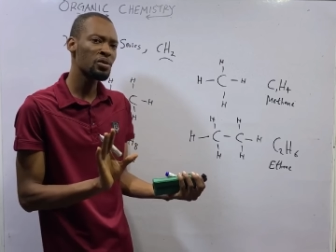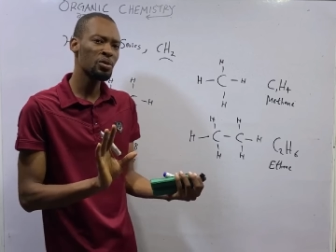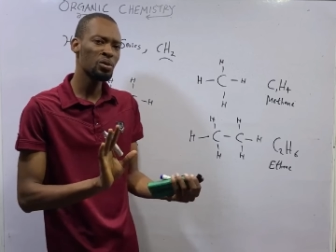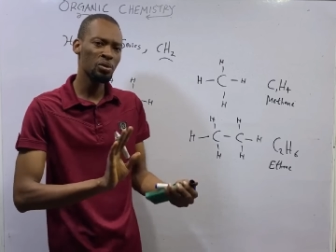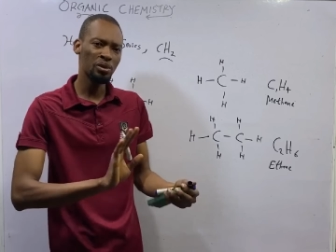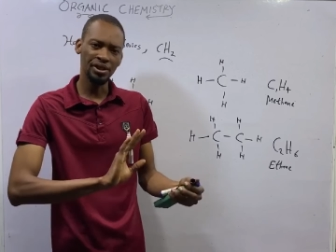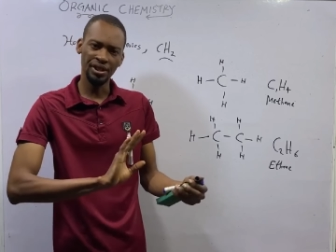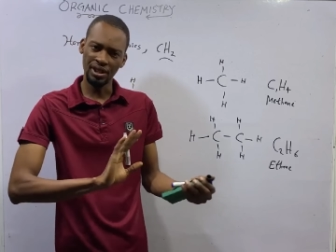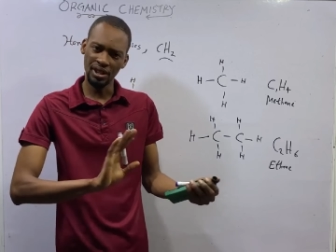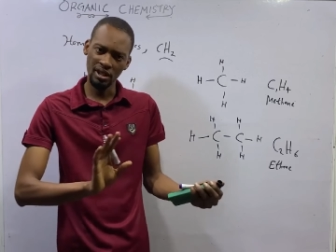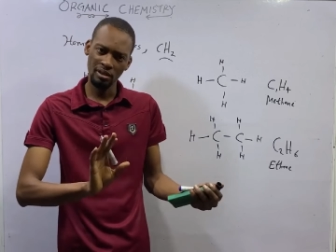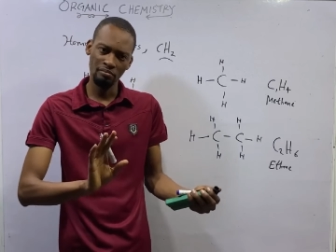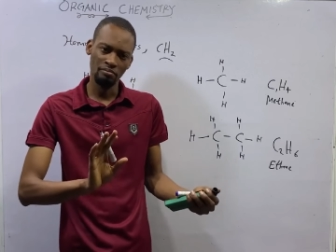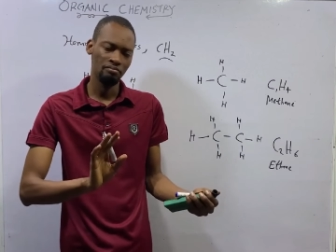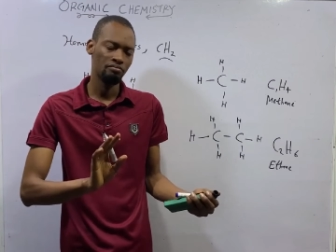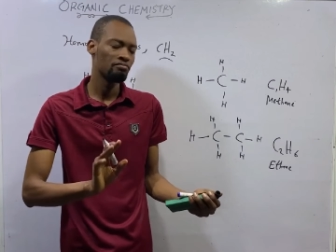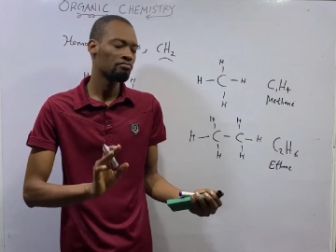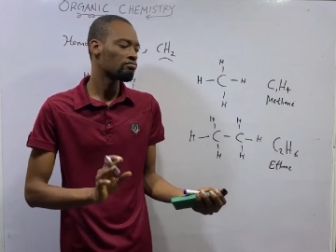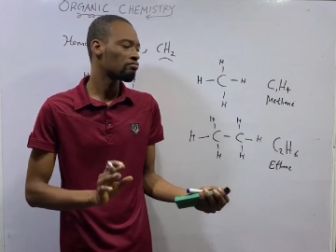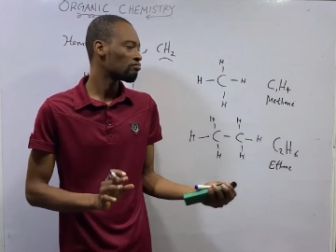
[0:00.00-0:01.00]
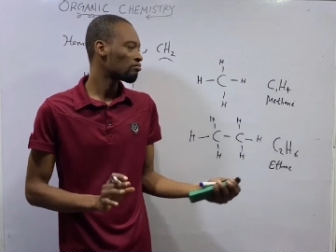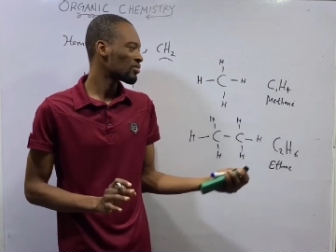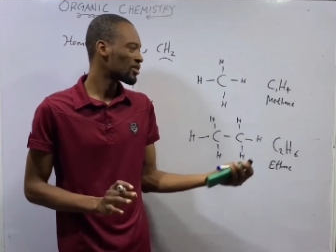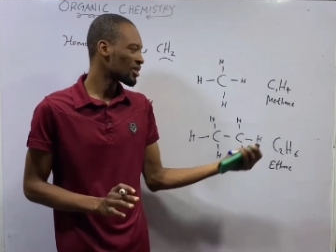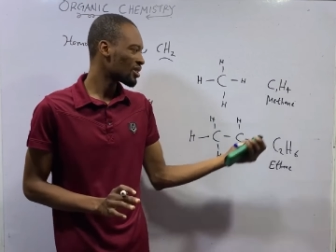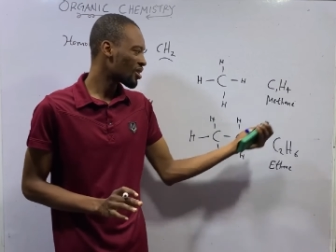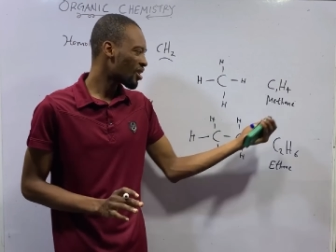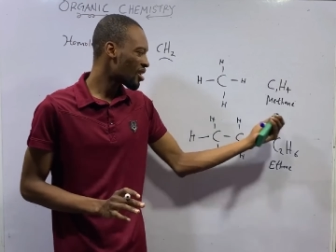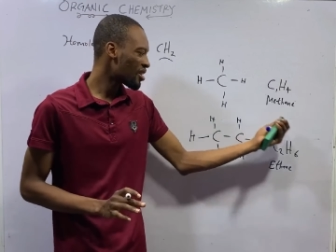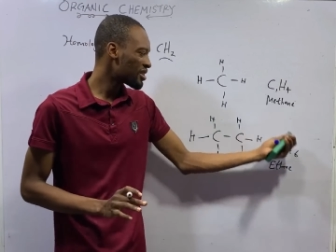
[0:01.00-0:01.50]
you know the name.
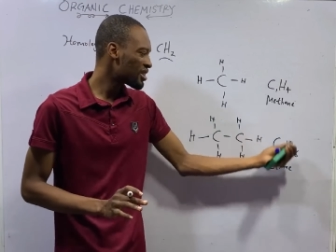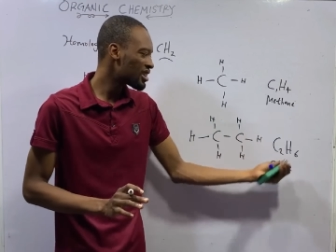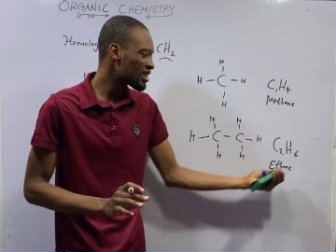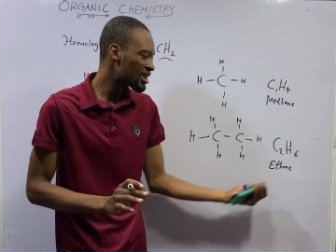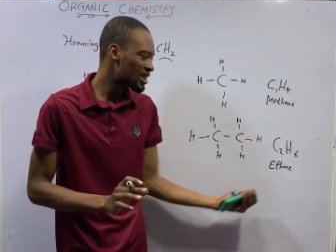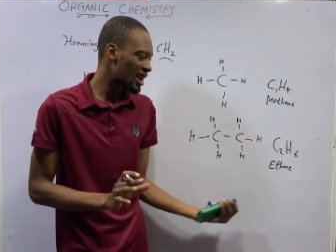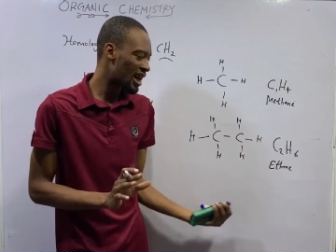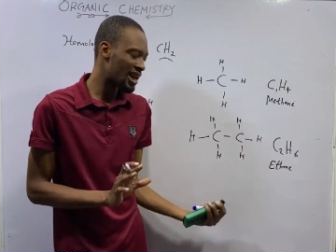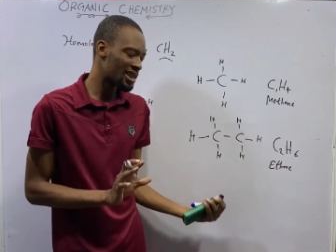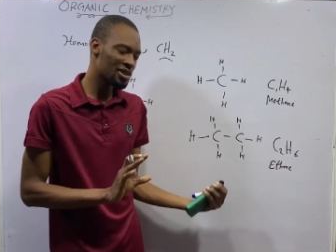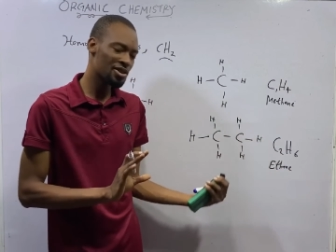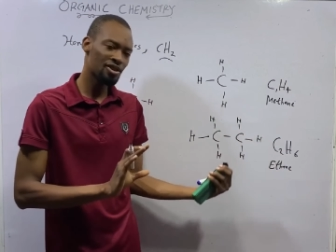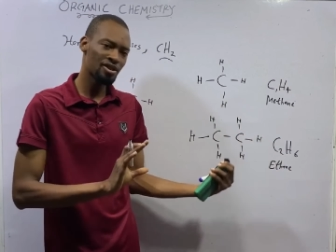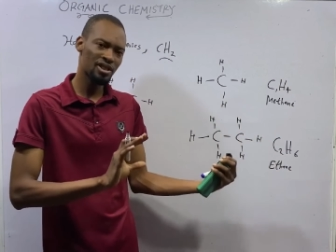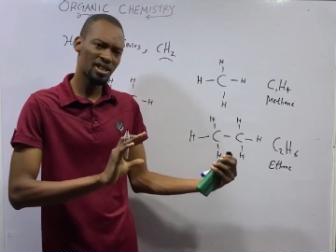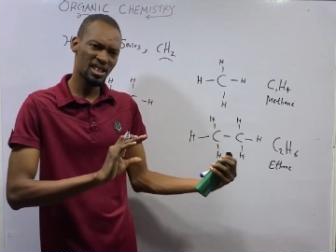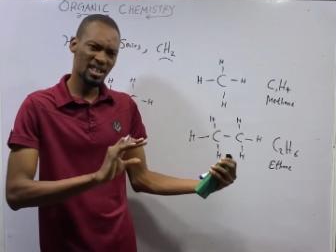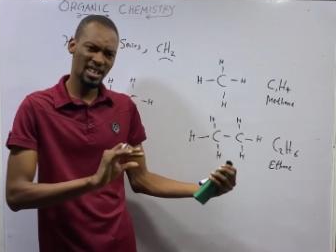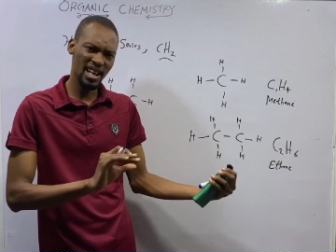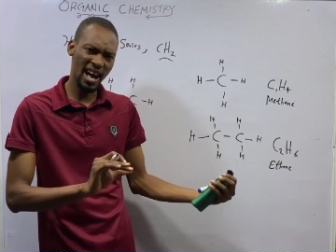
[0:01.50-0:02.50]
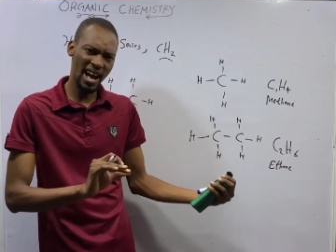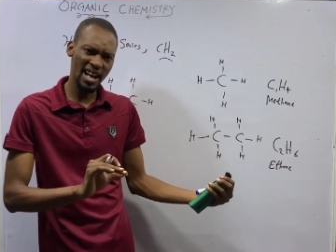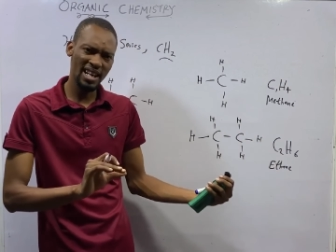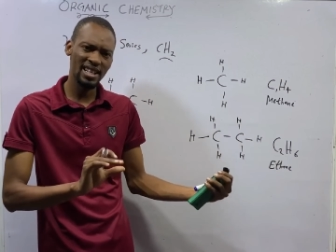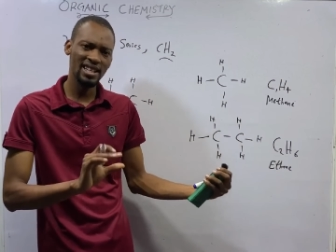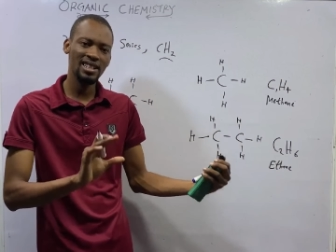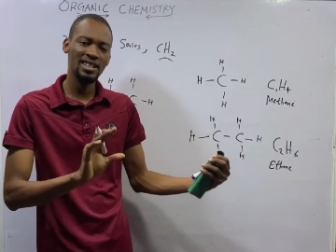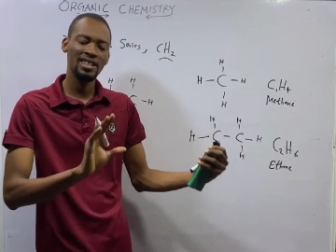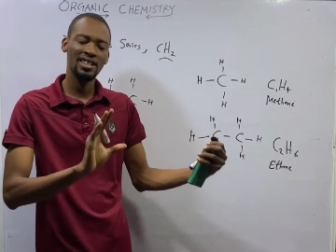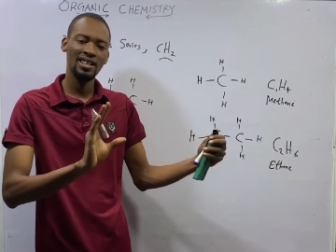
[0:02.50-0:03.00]
All these are just
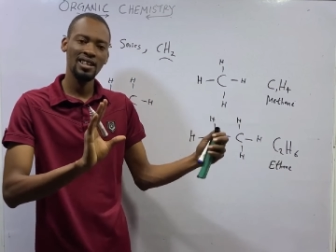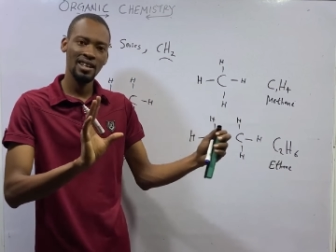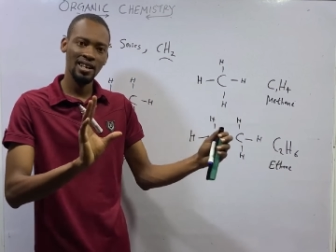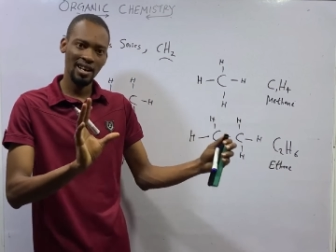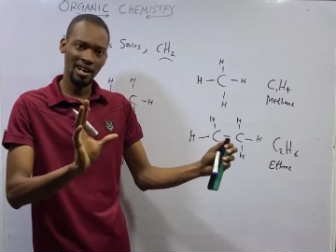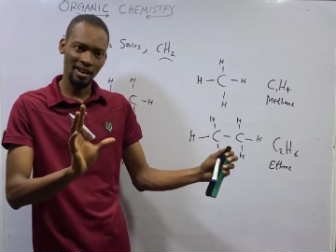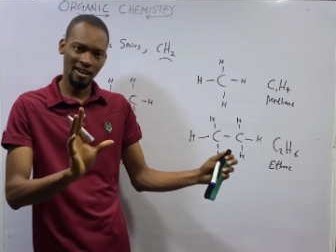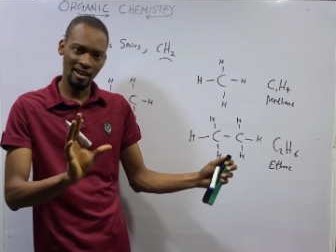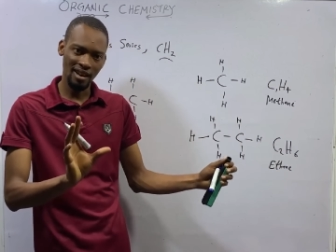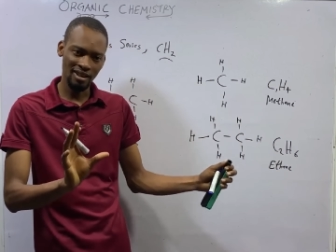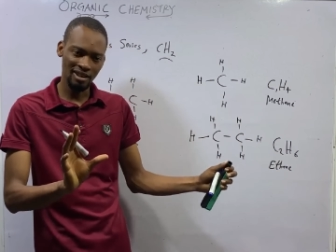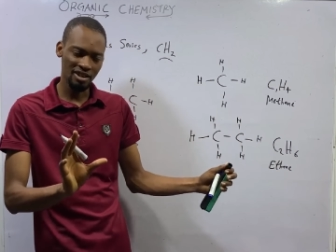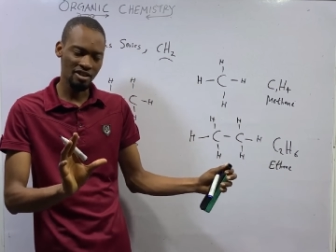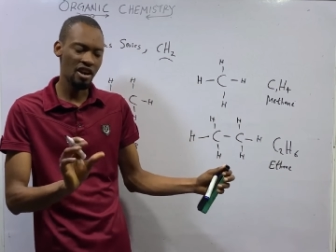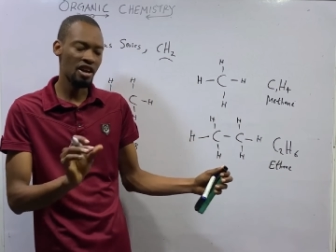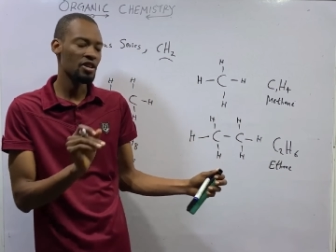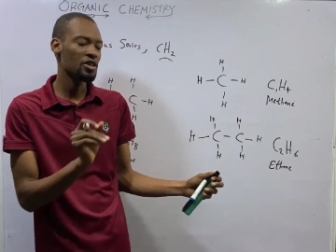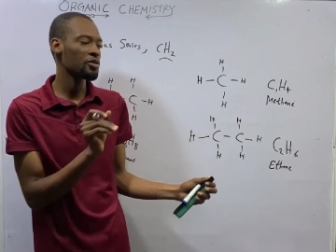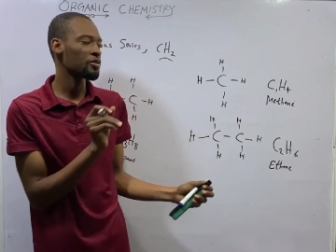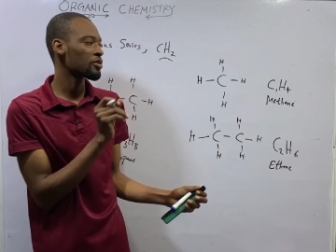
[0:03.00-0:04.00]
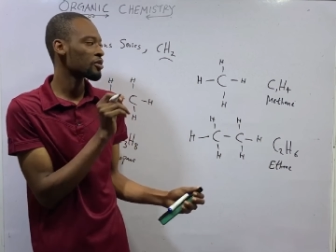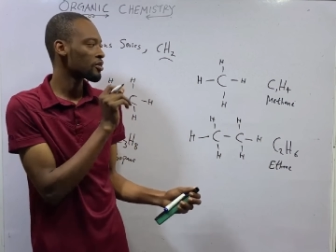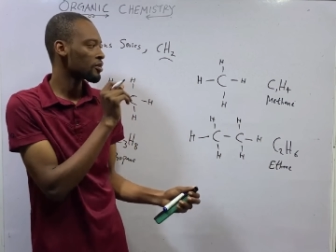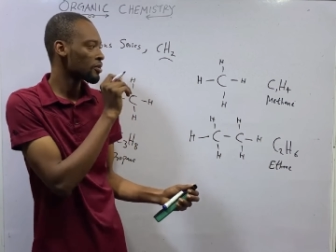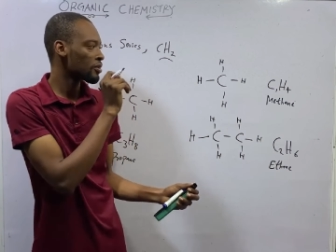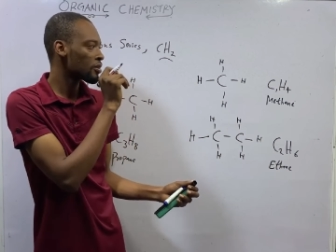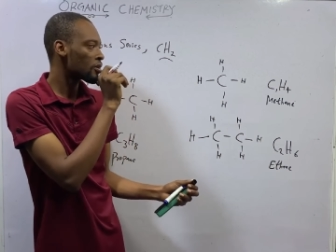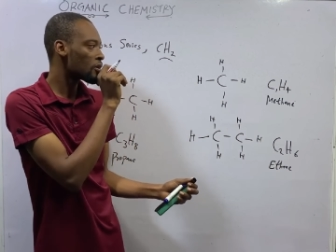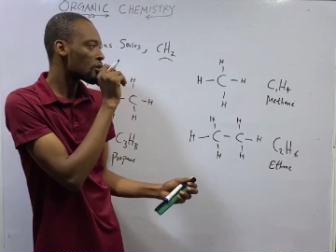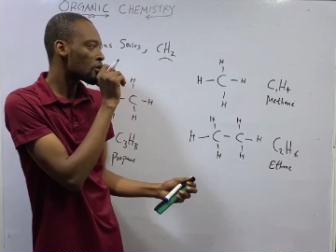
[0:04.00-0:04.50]
side attractions.
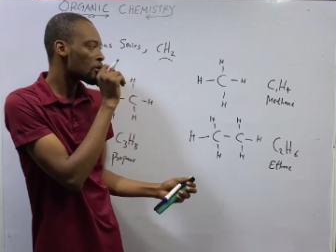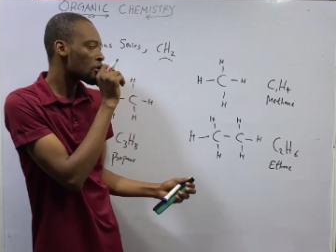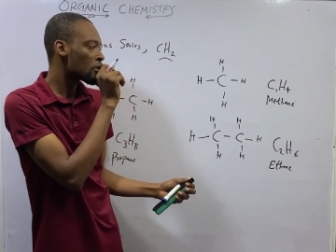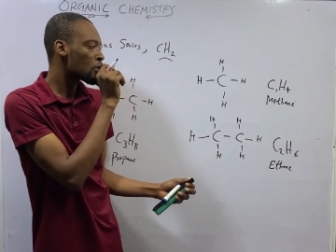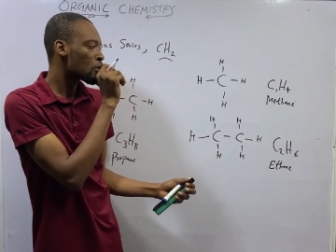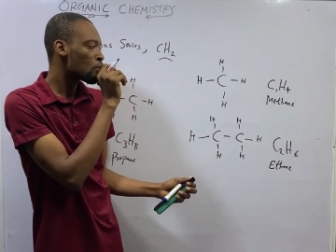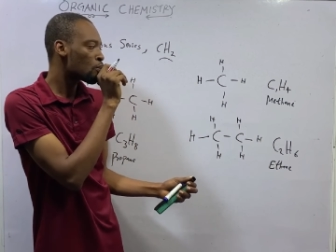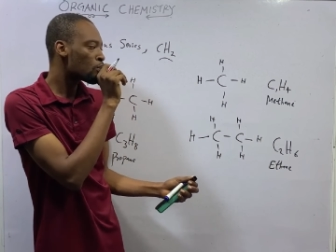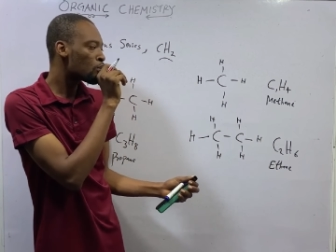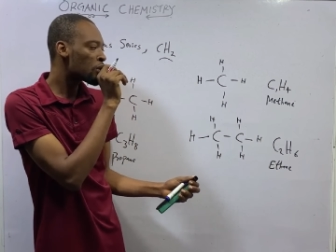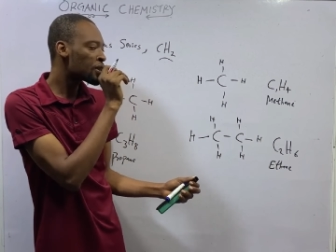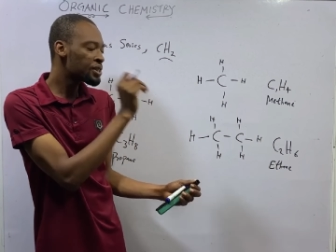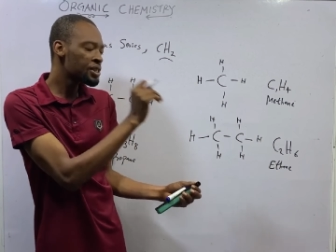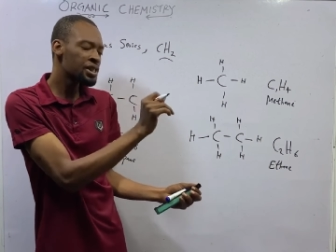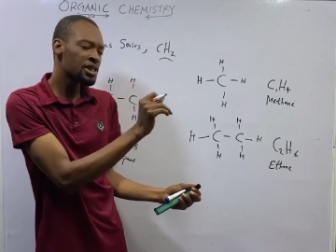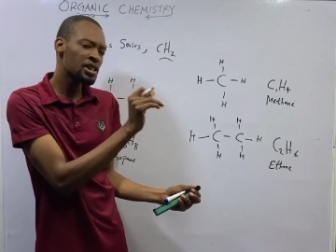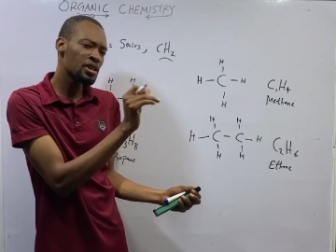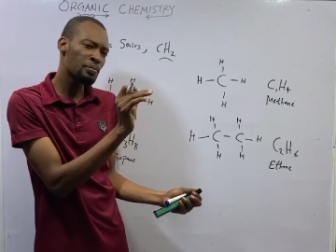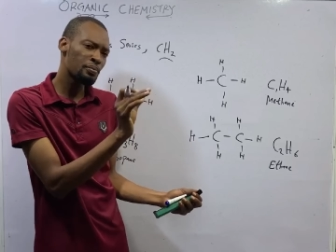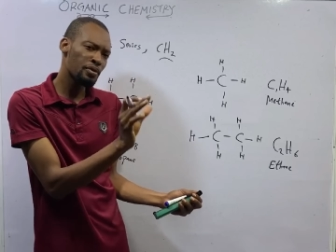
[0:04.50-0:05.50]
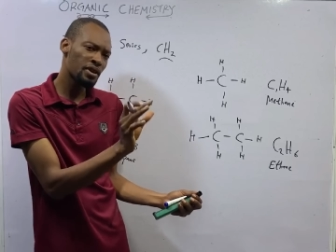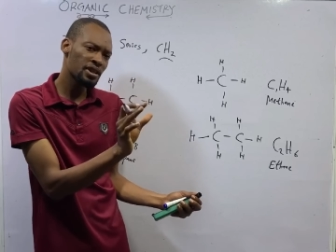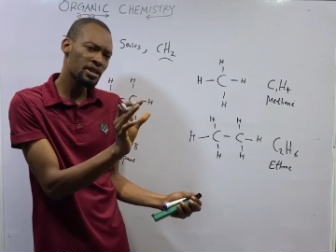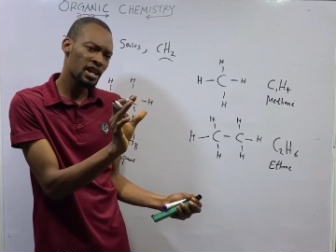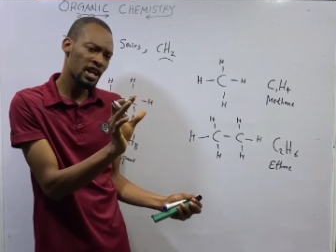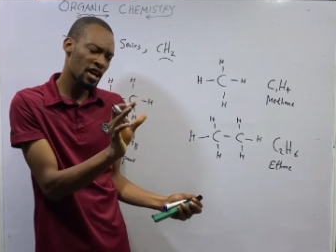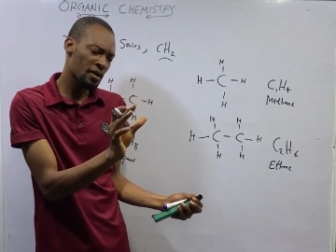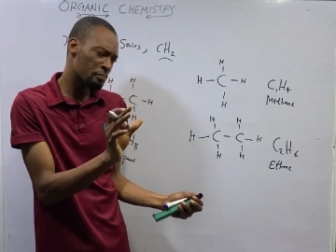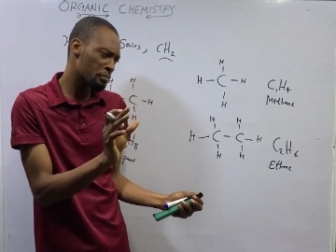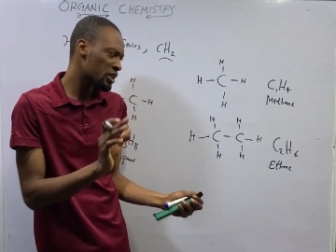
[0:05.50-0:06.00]
But this is the point
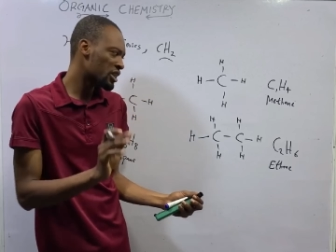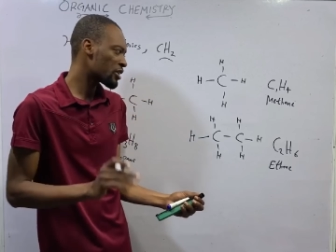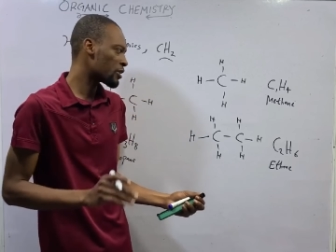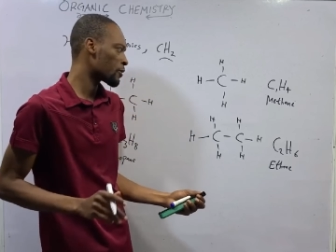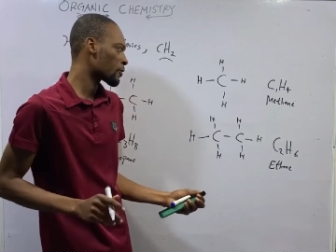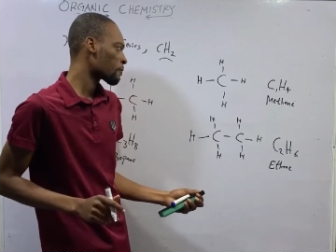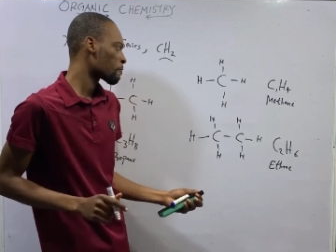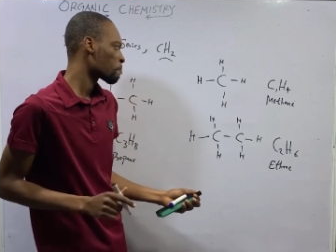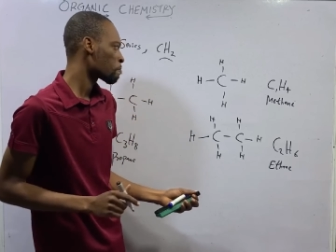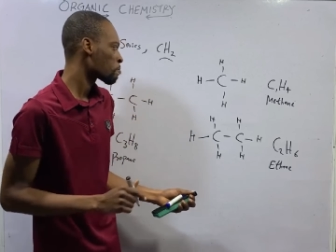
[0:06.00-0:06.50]
I am making.